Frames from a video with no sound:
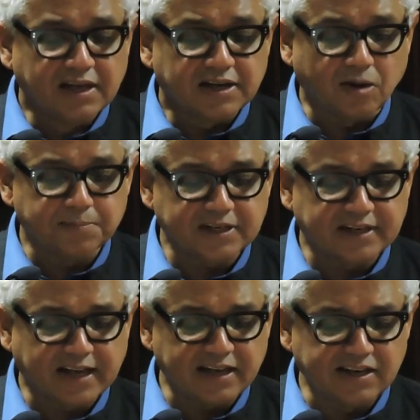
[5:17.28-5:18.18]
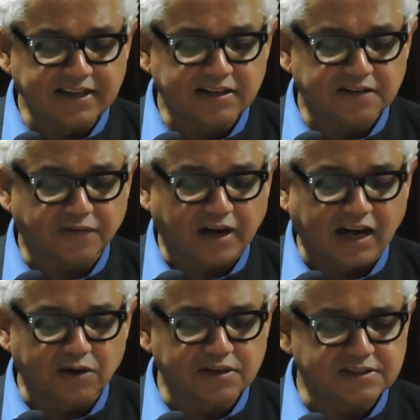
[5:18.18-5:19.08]
Compton and I lingered for
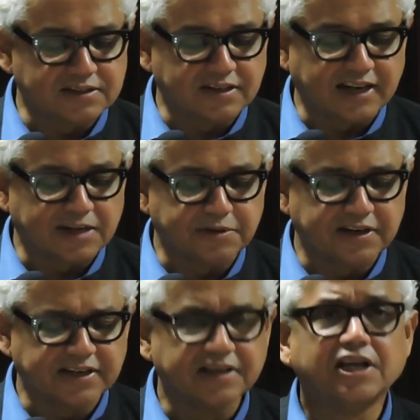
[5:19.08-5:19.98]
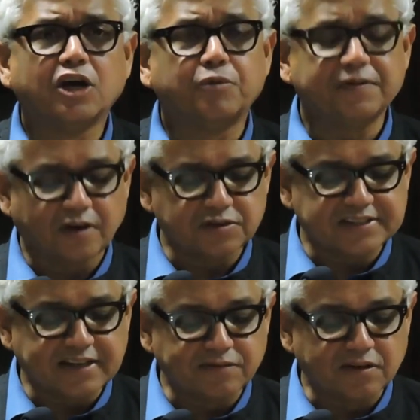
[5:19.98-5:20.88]
hours in the library. We found
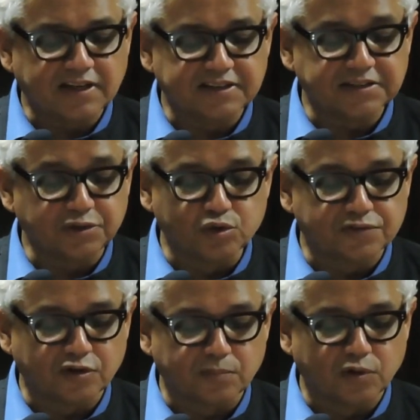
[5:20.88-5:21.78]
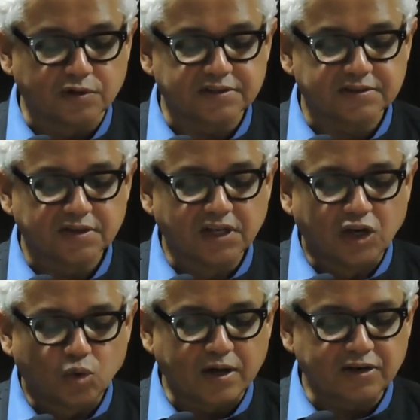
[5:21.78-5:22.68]
several other useful books,
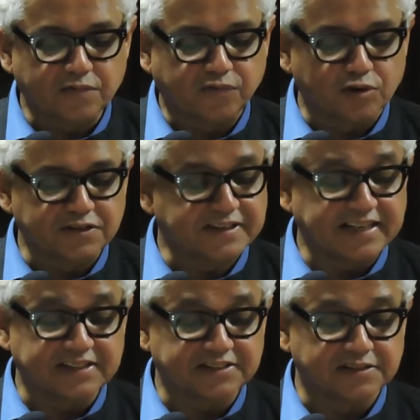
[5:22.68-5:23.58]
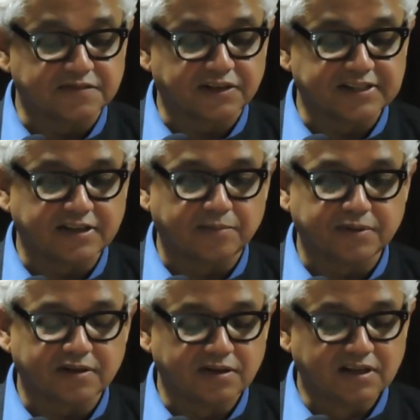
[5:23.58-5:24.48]
one on fortifications, for
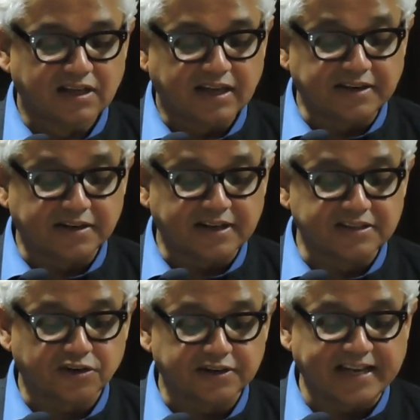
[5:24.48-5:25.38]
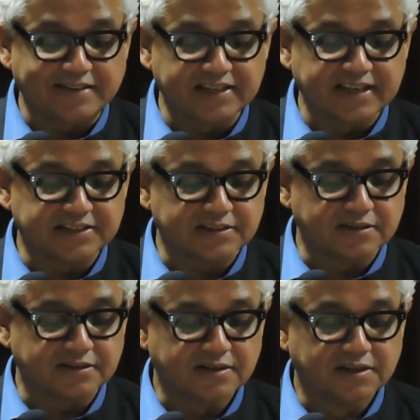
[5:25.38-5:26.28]
example, and another on
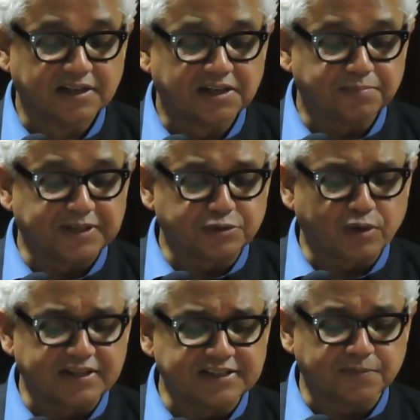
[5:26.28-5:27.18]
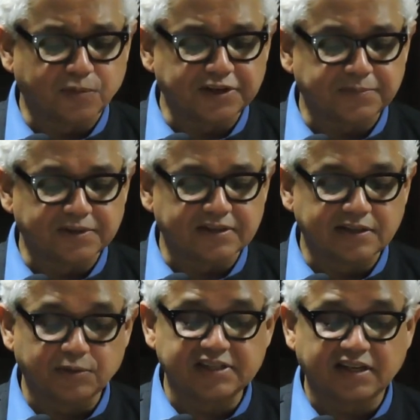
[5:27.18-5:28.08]
navigation. But to our disappointment, there
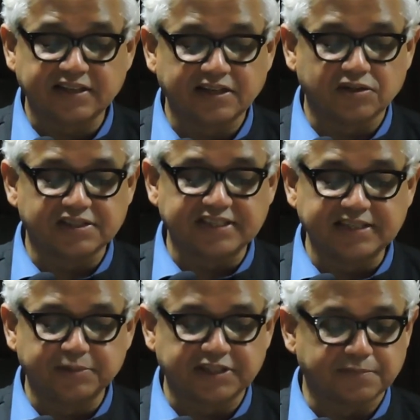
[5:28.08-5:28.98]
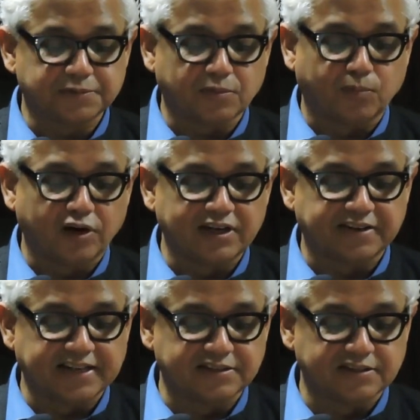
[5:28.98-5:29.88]
was nothing on steamships or boiler
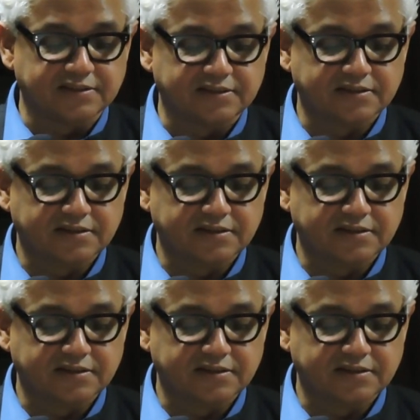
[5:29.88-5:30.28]
engines.